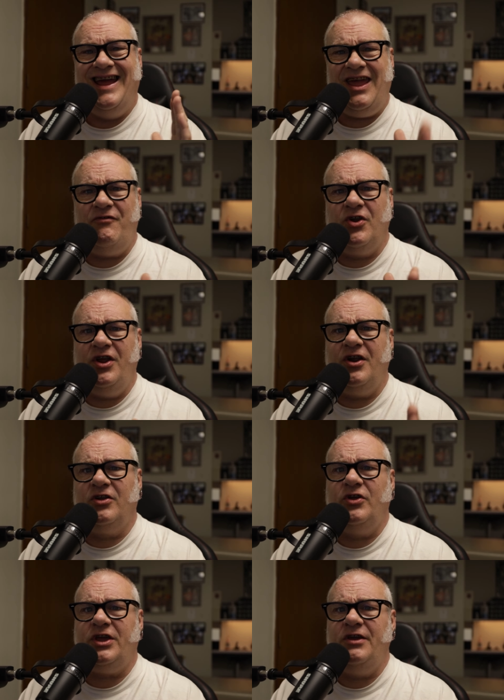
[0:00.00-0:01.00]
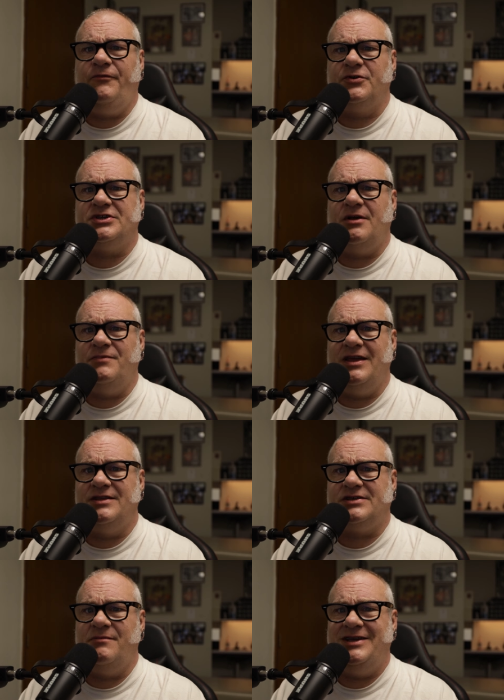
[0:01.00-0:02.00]
If you're here looking for something
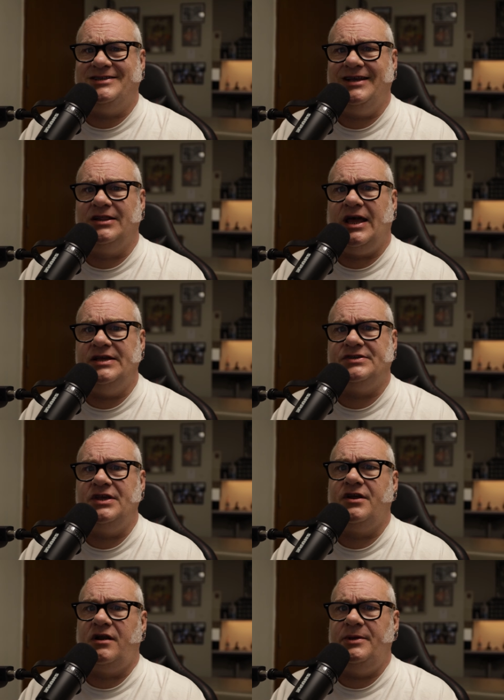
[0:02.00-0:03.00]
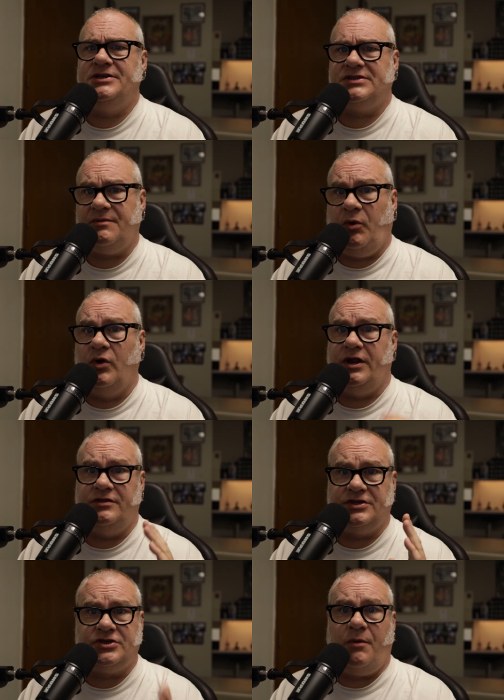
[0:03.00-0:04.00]
that's going to be tantalizing, you're going to be disappointed.
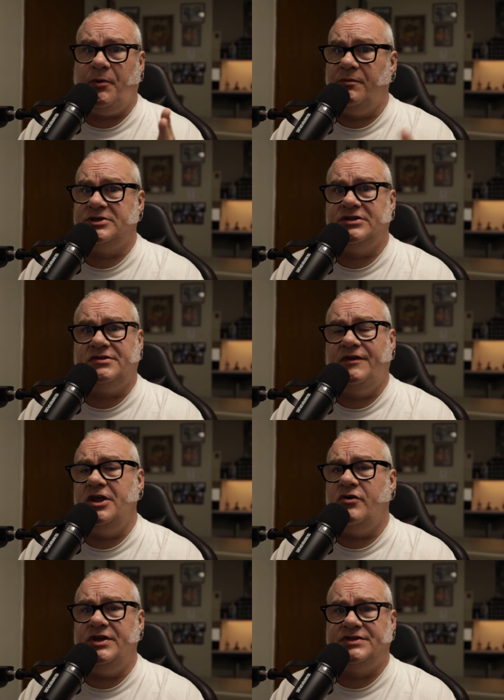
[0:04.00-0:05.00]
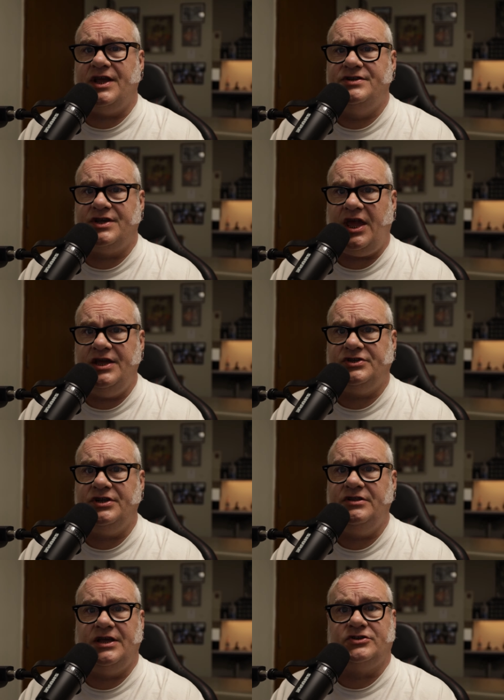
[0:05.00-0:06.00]
The sole purpose of this video is
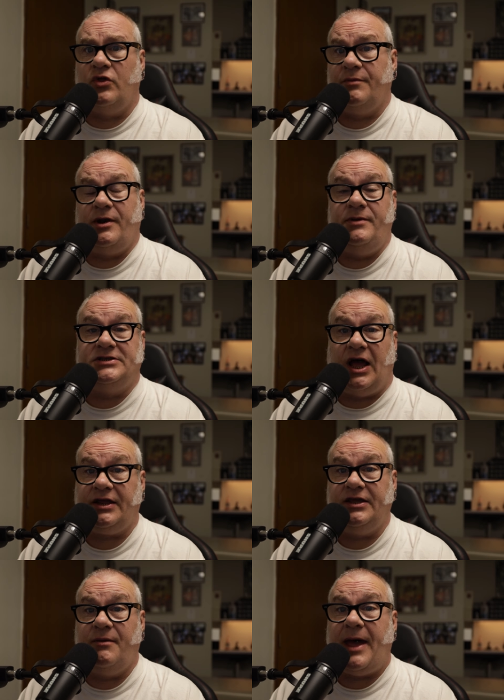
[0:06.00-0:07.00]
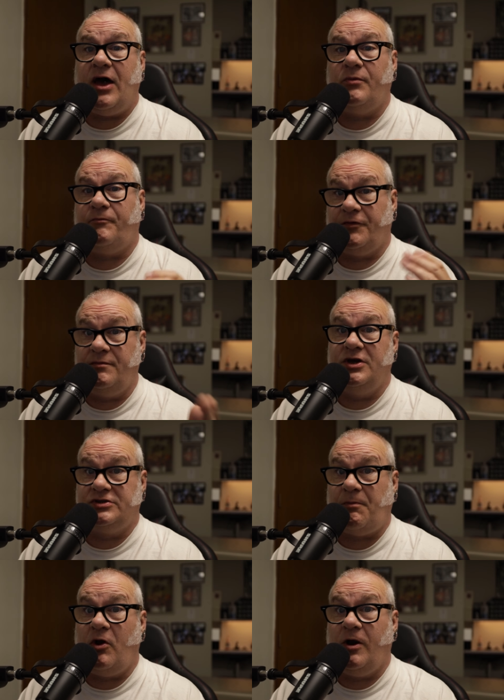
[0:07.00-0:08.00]
education. That's all I'm going to be talking about for the
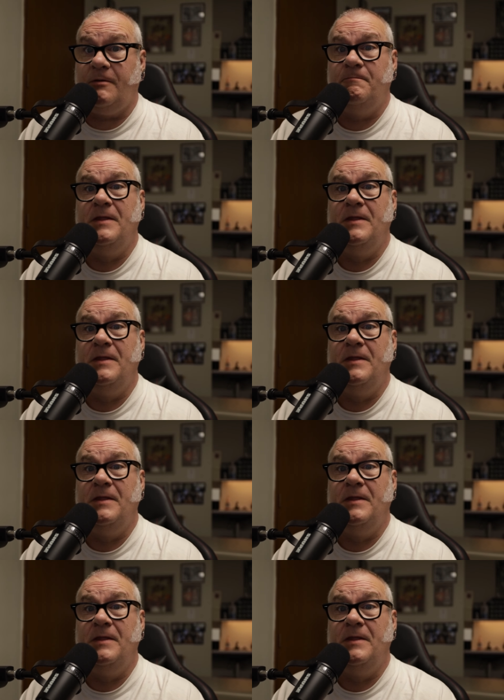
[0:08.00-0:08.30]
most part,